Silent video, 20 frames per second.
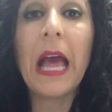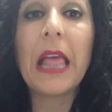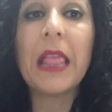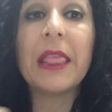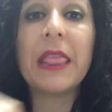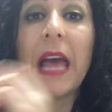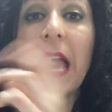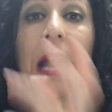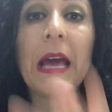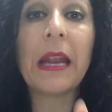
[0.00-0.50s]

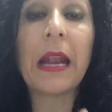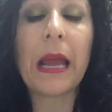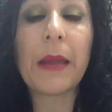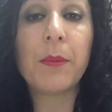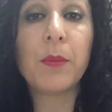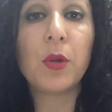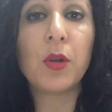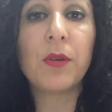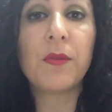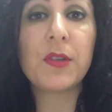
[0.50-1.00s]
Then I
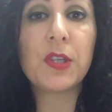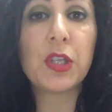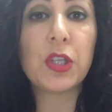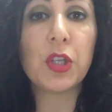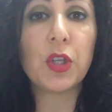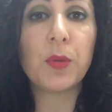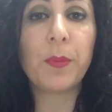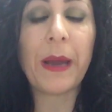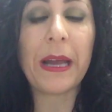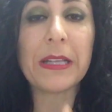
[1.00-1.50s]
moved
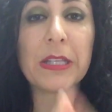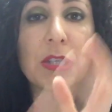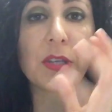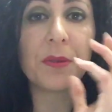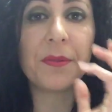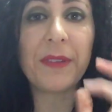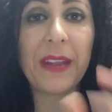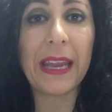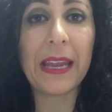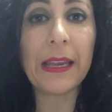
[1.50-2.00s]
to
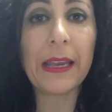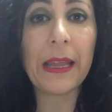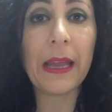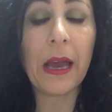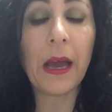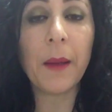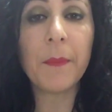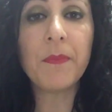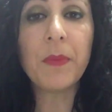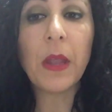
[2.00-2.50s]

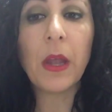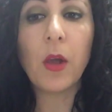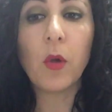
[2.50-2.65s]
Pennsylvania,